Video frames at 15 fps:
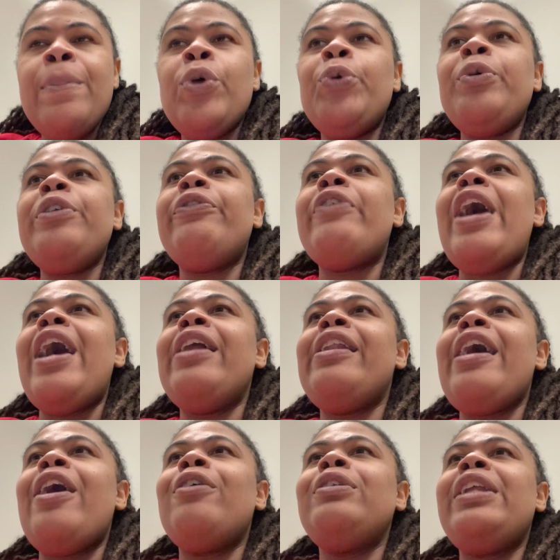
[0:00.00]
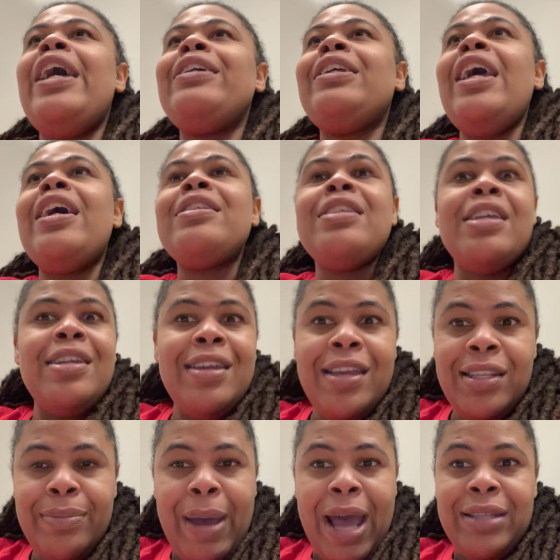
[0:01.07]
We find out that, yes, he
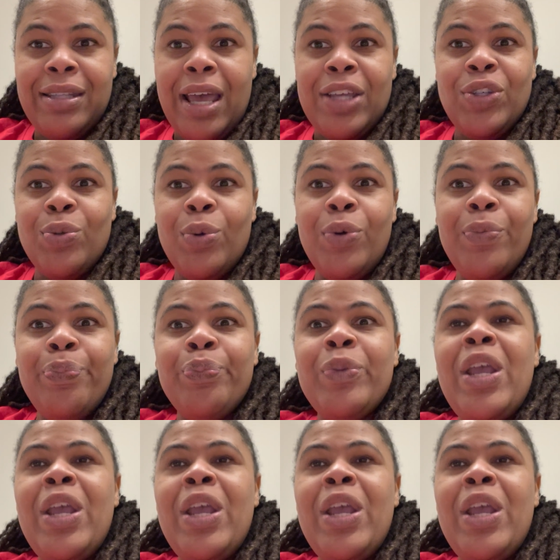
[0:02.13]
is bisexual.